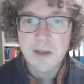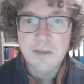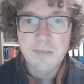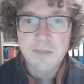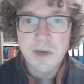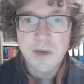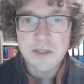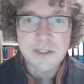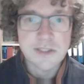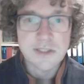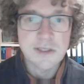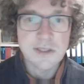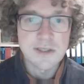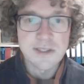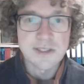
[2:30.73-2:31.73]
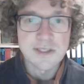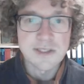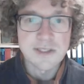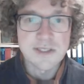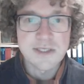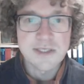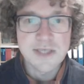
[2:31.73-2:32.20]
plus this
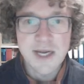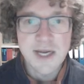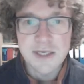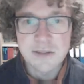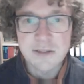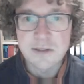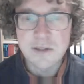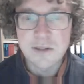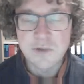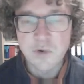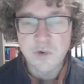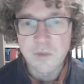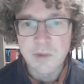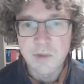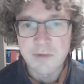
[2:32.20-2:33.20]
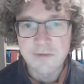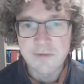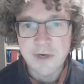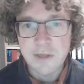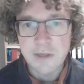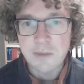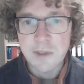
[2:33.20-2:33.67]
standard normal
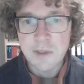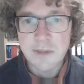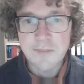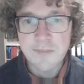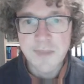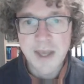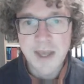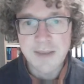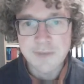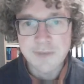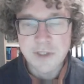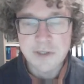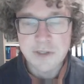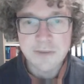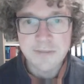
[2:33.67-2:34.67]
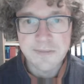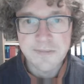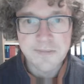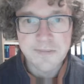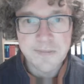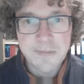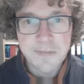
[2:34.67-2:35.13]
variable epsilon.
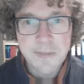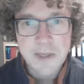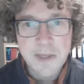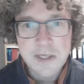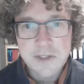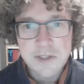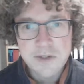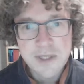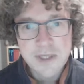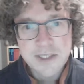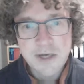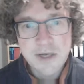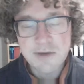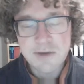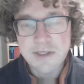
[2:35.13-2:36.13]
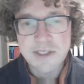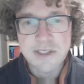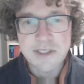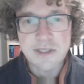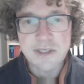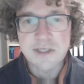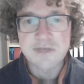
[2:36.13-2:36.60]
So that's how this
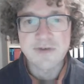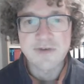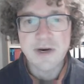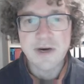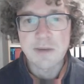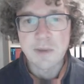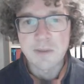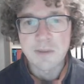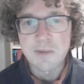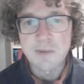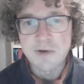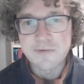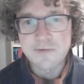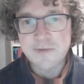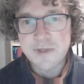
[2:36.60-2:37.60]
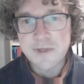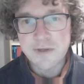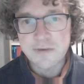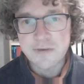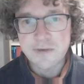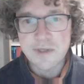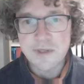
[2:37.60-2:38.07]
variable moves
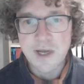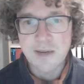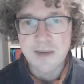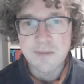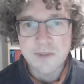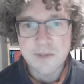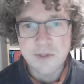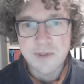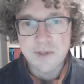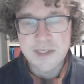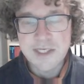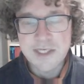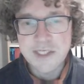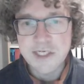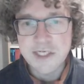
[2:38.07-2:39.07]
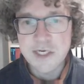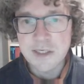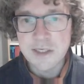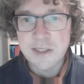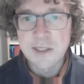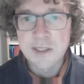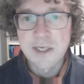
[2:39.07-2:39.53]
through time. So each
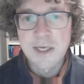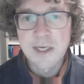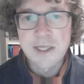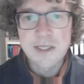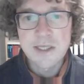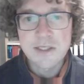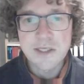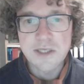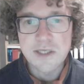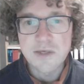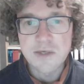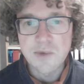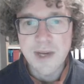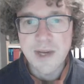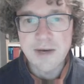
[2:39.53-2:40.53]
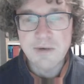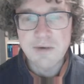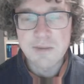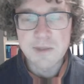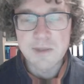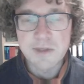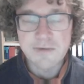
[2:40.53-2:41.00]
year there's a new
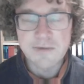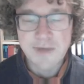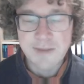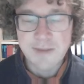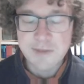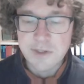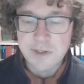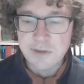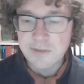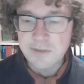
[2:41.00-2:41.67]
increment of epsilon.